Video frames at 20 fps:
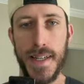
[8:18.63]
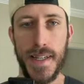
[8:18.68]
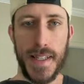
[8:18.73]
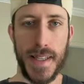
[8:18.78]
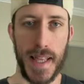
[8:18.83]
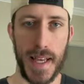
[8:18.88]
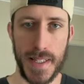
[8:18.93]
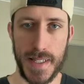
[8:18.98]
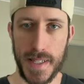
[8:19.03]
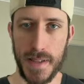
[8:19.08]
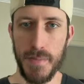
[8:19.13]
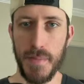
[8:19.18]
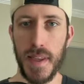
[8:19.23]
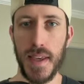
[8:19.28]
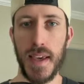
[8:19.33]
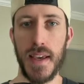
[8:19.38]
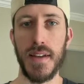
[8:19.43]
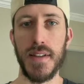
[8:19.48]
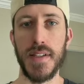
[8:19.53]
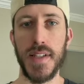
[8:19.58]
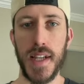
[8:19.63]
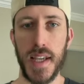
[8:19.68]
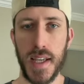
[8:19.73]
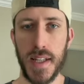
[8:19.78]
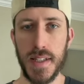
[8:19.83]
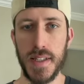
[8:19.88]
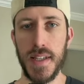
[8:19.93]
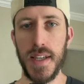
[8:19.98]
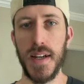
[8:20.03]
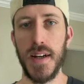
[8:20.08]
That's something else to
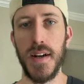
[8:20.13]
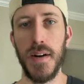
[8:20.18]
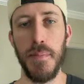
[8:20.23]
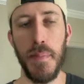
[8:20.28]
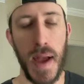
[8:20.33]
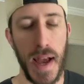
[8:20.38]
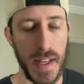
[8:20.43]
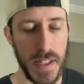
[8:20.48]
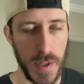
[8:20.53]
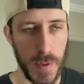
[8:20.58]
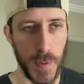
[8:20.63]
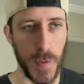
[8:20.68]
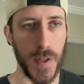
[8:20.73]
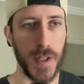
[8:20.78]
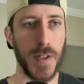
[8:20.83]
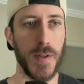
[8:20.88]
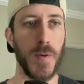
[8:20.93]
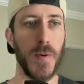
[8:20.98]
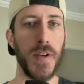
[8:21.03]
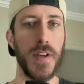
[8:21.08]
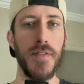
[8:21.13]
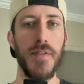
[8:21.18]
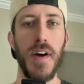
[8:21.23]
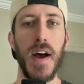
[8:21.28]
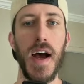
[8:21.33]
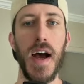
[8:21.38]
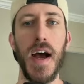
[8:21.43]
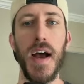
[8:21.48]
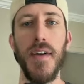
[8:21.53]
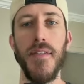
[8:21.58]
consider past
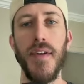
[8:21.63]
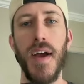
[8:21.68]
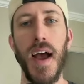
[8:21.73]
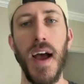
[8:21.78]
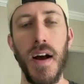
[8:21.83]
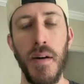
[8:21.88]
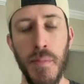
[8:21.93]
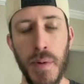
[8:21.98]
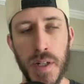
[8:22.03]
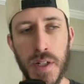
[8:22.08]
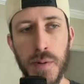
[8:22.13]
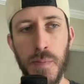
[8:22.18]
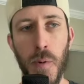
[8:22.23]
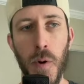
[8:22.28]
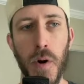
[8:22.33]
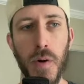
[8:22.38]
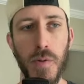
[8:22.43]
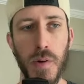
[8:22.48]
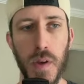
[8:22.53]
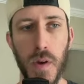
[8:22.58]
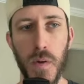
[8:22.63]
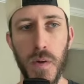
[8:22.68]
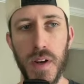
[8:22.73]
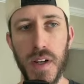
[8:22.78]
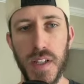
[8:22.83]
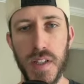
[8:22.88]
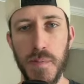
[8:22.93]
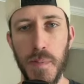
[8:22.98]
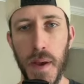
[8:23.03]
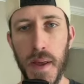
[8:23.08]
2025. How much more are we going
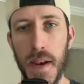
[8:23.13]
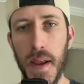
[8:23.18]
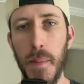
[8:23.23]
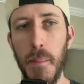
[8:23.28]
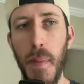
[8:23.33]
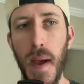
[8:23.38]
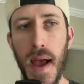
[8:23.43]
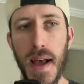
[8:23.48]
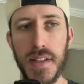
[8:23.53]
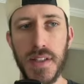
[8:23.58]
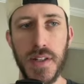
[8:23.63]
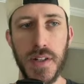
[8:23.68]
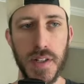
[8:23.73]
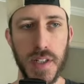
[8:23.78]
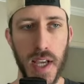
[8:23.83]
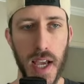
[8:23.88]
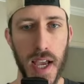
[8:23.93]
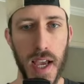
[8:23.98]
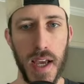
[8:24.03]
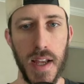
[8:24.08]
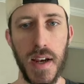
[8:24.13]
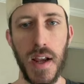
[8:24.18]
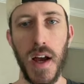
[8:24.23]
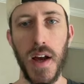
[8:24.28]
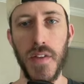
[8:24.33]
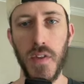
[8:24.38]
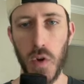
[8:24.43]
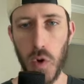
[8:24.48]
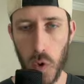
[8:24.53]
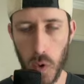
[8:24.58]
to spend on Pat Surtain,
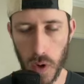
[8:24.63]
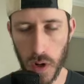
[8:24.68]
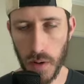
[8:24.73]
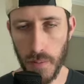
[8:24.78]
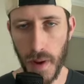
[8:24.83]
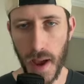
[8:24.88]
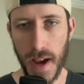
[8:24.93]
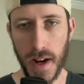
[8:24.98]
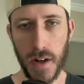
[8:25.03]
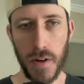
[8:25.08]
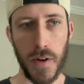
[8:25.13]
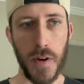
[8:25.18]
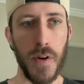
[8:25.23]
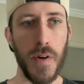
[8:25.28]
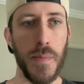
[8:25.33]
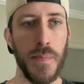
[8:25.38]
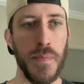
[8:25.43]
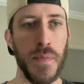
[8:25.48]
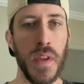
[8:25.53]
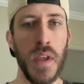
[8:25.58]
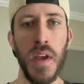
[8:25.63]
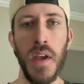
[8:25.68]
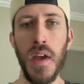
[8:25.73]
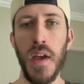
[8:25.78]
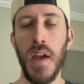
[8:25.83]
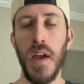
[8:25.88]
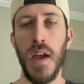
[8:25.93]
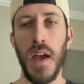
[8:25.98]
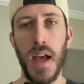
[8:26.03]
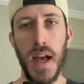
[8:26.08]
on the cornerback room?
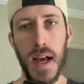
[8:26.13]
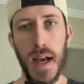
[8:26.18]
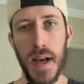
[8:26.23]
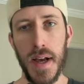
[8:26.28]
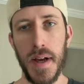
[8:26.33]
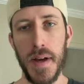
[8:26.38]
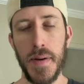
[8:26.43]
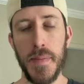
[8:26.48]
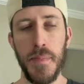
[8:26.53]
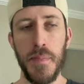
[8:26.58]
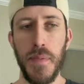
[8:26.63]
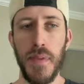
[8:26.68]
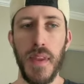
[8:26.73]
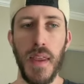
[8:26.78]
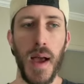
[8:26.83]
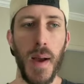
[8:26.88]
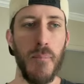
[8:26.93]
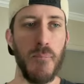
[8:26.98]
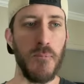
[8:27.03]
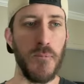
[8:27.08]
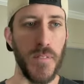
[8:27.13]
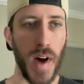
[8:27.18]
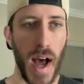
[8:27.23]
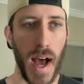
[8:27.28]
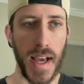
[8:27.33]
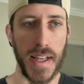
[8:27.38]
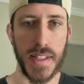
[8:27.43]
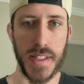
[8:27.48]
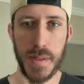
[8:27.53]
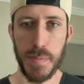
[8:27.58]
I'm
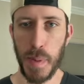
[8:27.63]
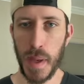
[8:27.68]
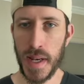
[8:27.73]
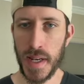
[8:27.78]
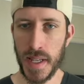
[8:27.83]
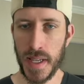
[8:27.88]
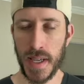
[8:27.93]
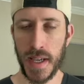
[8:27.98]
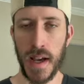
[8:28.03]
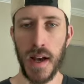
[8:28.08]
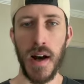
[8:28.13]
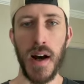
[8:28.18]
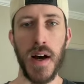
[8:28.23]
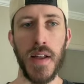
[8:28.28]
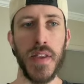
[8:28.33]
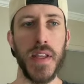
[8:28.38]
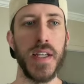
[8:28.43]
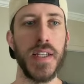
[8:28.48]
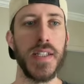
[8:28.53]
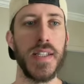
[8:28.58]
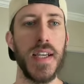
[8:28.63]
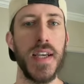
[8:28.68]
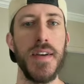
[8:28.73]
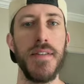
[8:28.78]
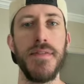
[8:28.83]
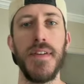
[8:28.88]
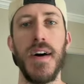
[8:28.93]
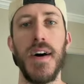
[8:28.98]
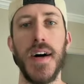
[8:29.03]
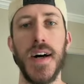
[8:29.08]
fine spending on this
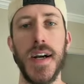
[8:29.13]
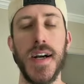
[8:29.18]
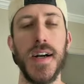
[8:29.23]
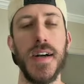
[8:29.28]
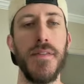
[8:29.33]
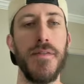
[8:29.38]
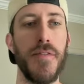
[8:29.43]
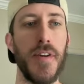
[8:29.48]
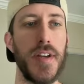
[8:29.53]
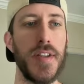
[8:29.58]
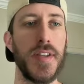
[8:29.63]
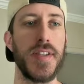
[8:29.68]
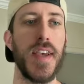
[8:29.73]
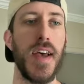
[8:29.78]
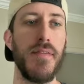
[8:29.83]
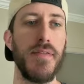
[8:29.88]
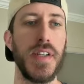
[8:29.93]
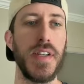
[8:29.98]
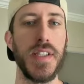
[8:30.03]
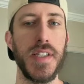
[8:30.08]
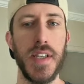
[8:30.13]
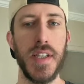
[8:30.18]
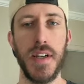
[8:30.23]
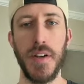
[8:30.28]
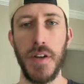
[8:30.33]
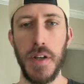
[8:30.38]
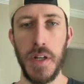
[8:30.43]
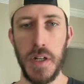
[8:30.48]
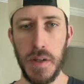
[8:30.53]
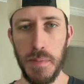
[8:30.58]
if our front seven is in a
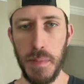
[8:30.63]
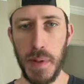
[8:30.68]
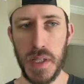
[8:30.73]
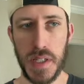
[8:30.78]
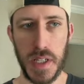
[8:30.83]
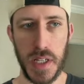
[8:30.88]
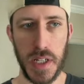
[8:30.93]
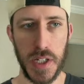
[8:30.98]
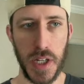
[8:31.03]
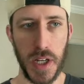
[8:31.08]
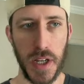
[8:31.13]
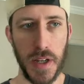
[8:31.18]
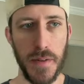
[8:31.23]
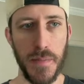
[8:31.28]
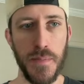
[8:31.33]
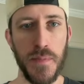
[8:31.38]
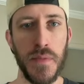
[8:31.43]
good position.